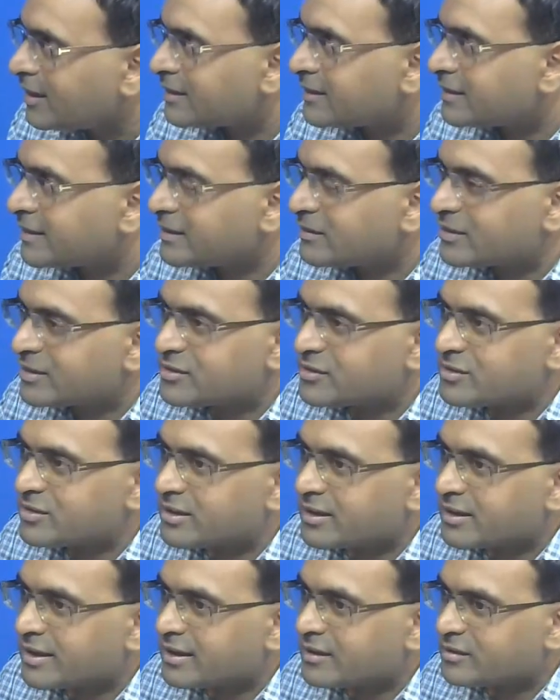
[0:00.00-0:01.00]
in such
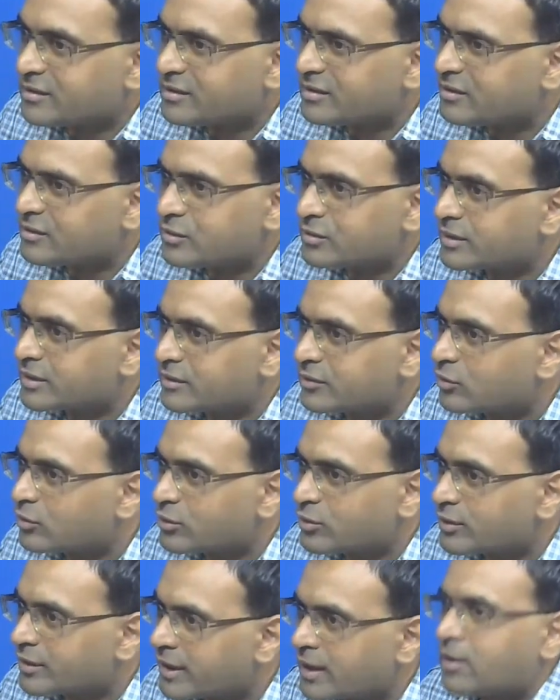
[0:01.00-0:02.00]
a case. So
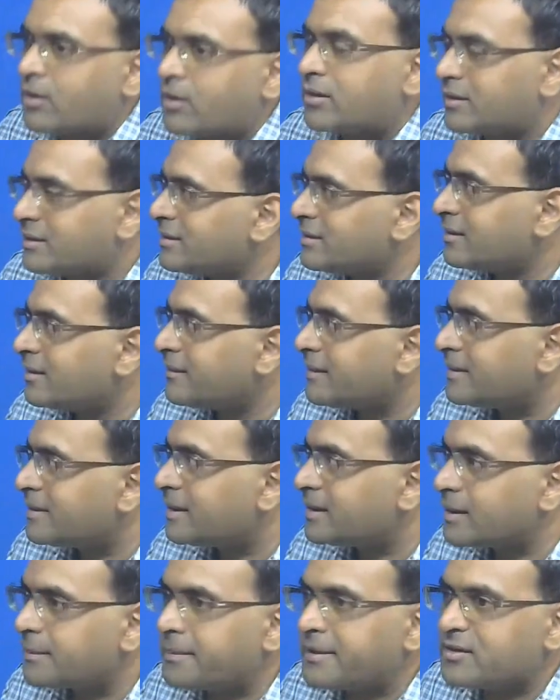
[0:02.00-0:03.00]
therefore you cannot. I mean,
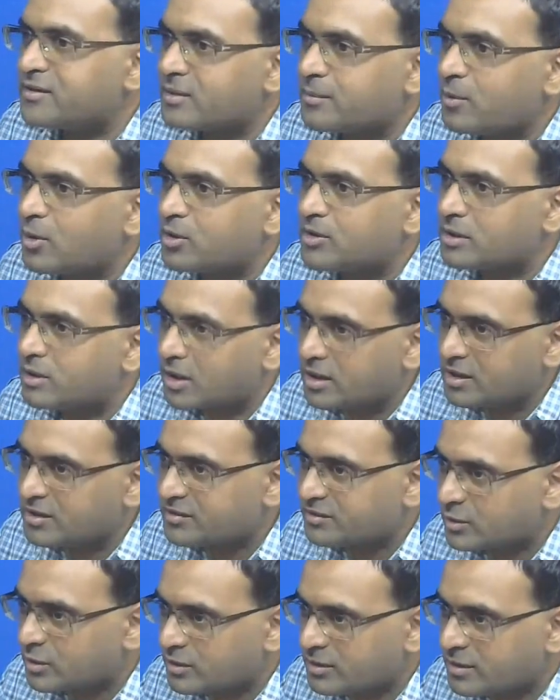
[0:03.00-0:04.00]
that depends upon the
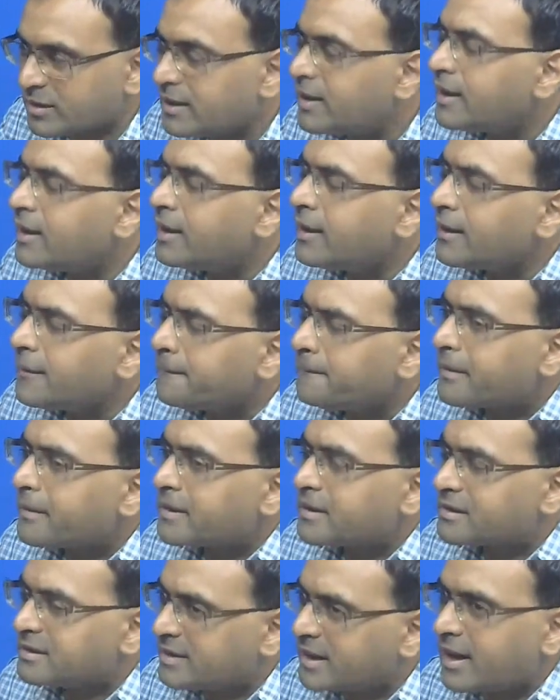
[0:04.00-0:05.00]
noise floor.
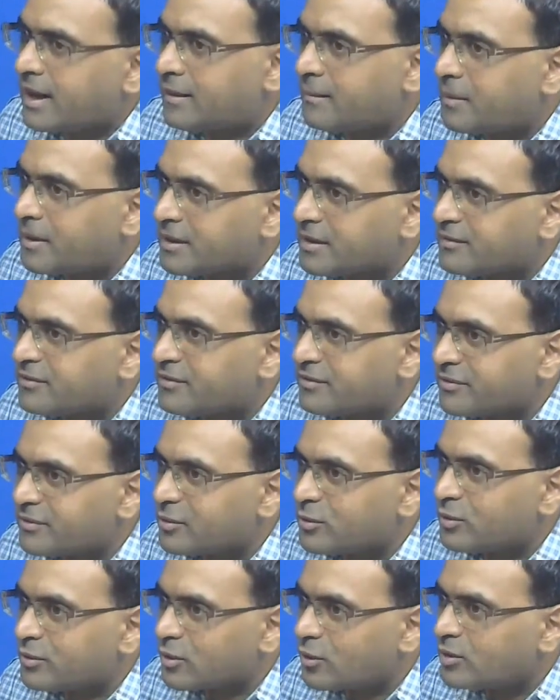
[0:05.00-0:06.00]
But yeah, but if
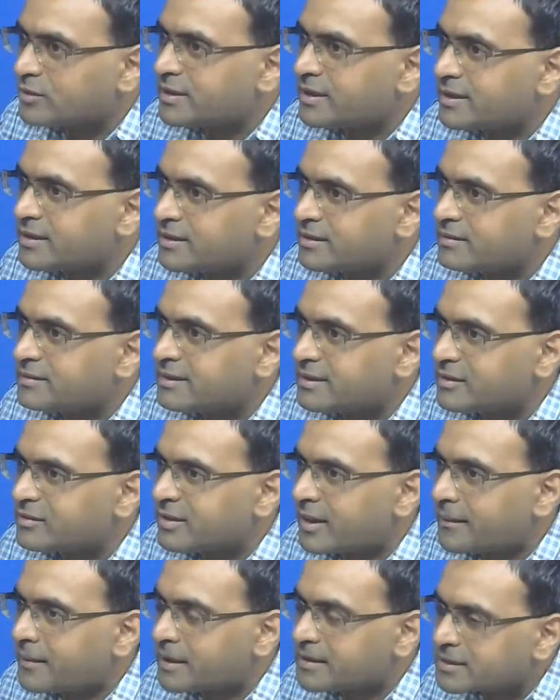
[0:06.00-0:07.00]
you know that there
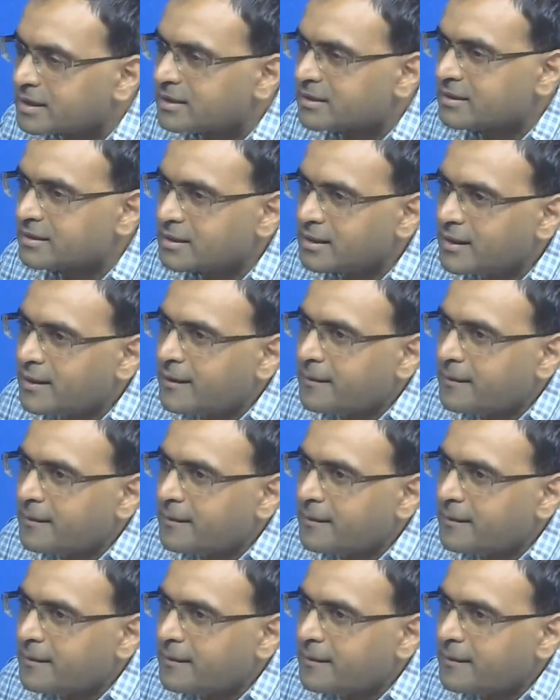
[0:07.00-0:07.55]
is some other